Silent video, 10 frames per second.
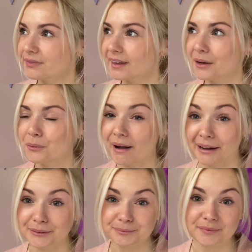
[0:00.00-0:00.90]

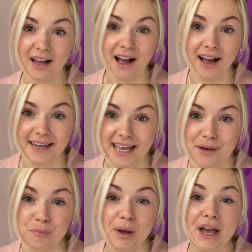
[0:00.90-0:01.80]
Well, I
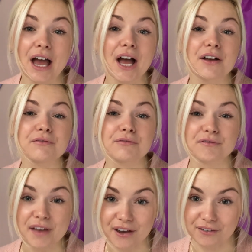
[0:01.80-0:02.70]
am
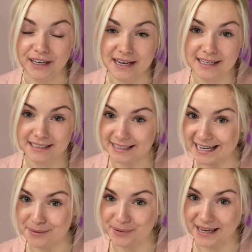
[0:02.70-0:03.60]
very
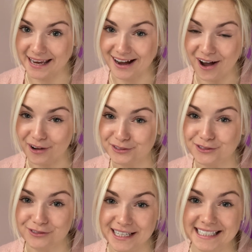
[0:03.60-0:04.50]
sleepy after
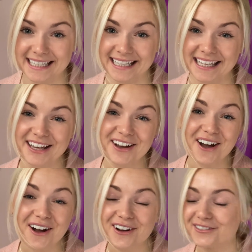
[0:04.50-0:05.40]
reading
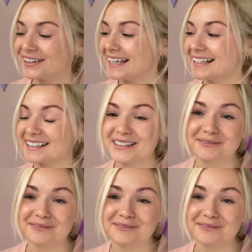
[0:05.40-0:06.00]
Harvey's